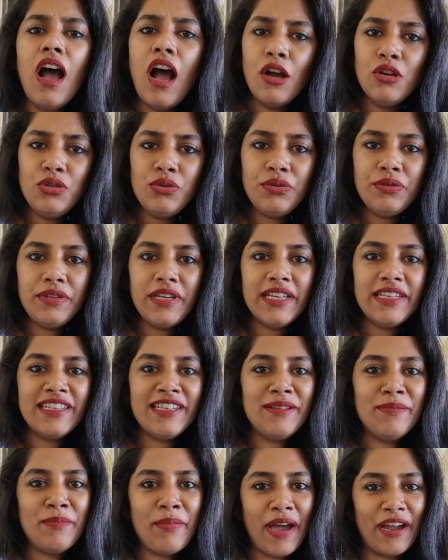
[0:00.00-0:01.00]
how to
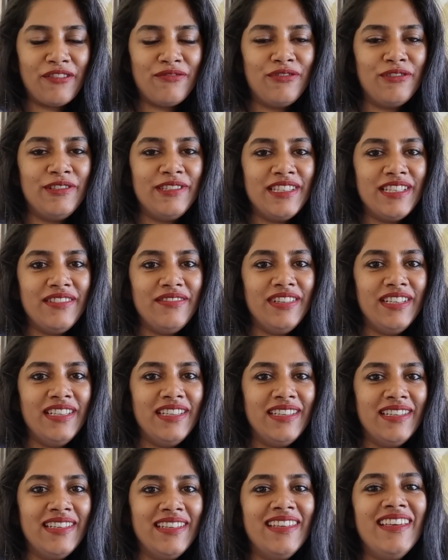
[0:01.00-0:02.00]
create an impactful CV.
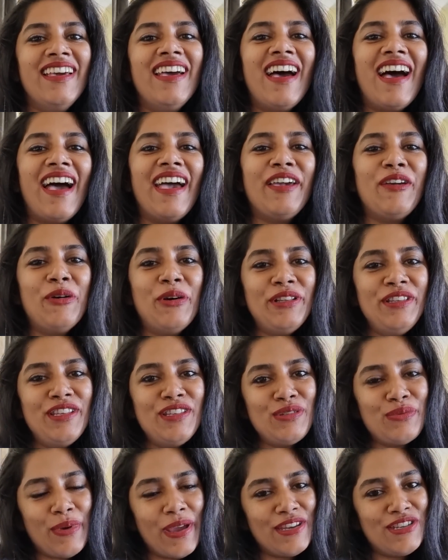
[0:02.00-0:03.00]
I got
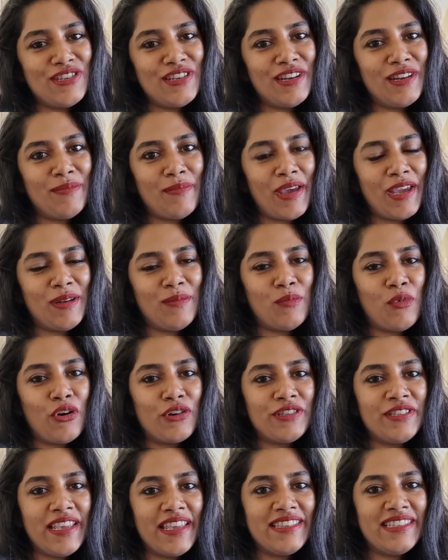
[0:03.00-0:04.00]
this question in my
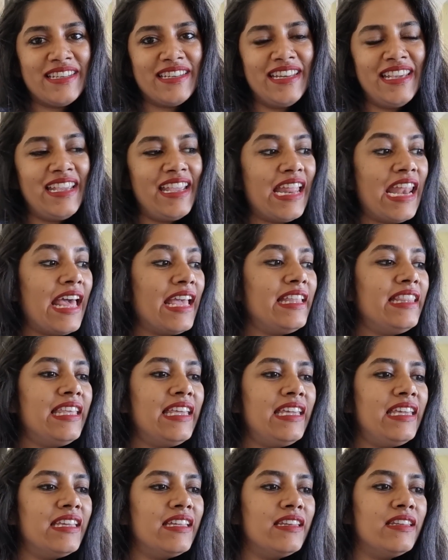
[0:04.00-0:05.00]
inbox yesterday, and I
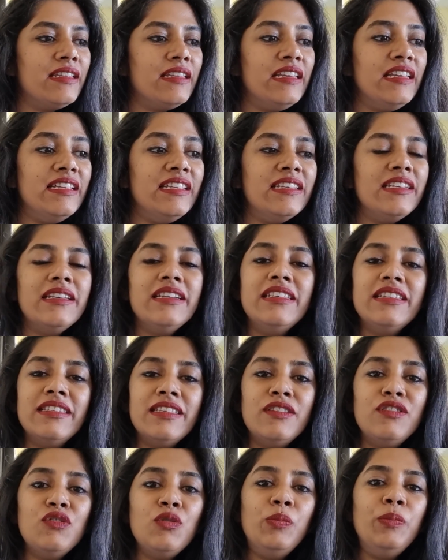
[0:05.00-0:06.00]
think it
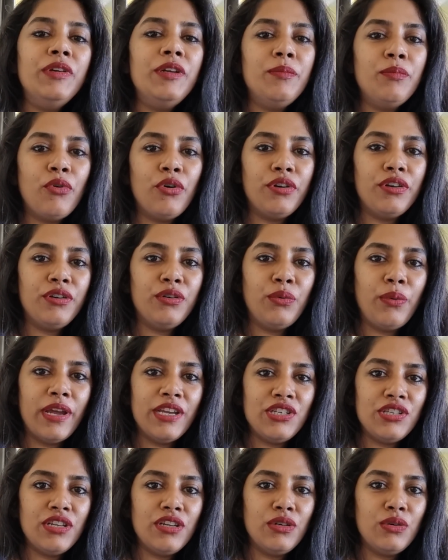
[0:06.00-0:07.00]
is a super important
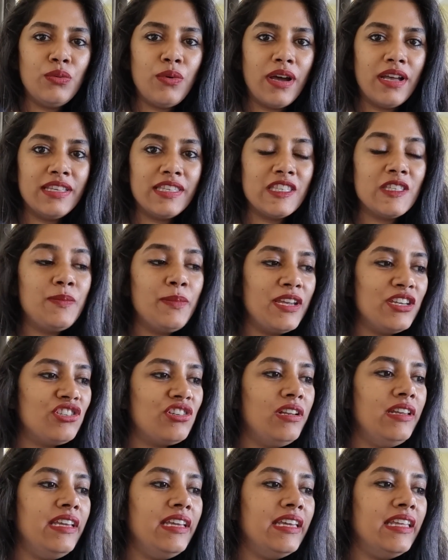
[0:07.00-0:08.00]
question to ask,
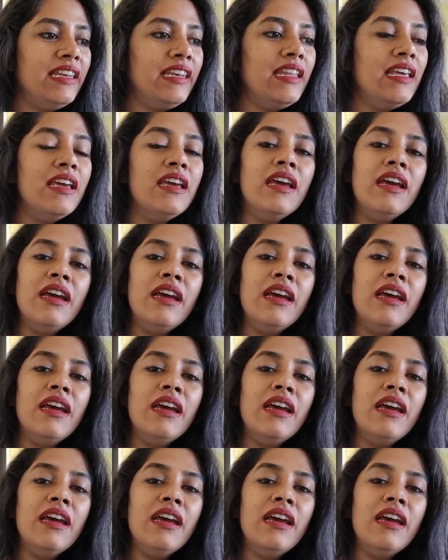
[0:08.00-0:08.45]
especially in